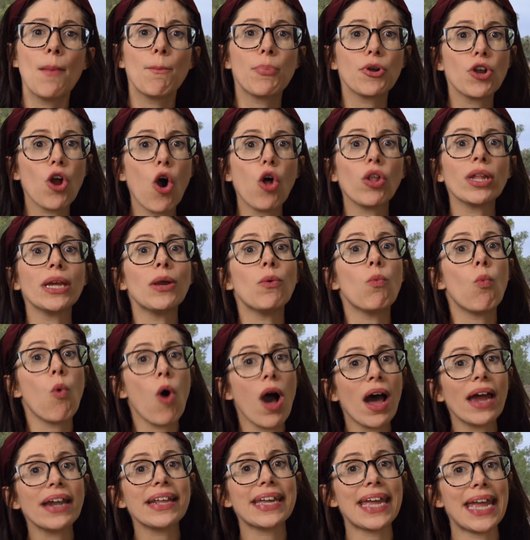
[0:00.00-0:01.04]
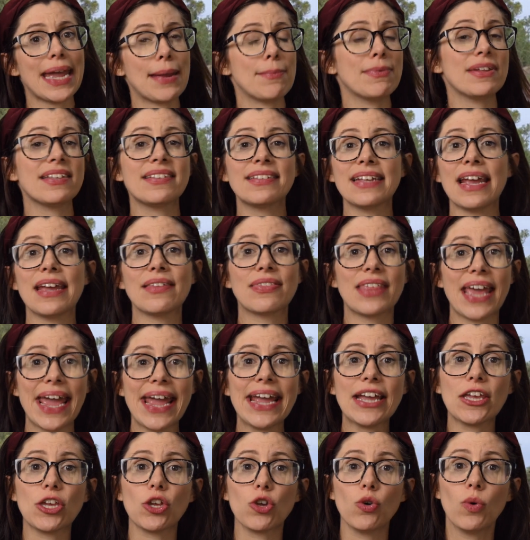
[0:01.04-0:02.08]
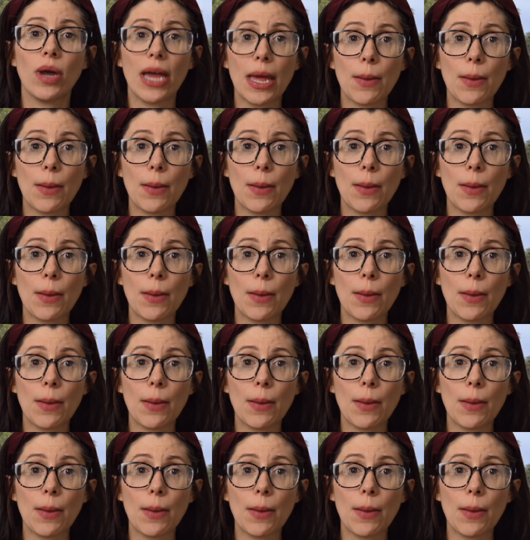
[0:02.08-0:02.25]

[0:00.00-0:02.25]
but only one came to say thank you